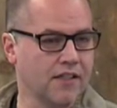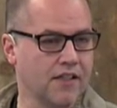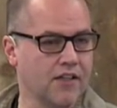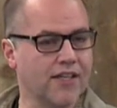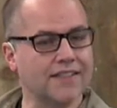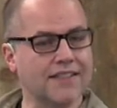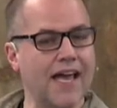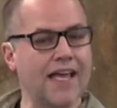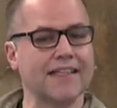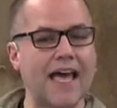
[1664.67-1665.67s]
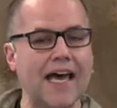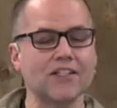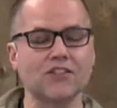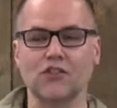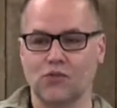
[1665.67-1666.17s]
You know, guys, that
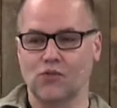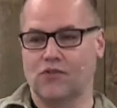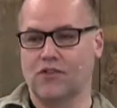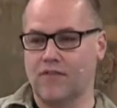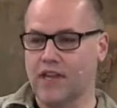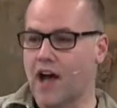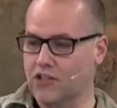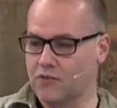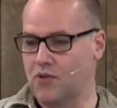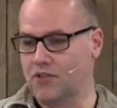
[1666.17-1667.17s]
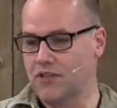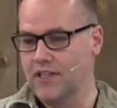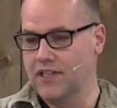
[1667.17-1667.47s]
is the truth of the gospel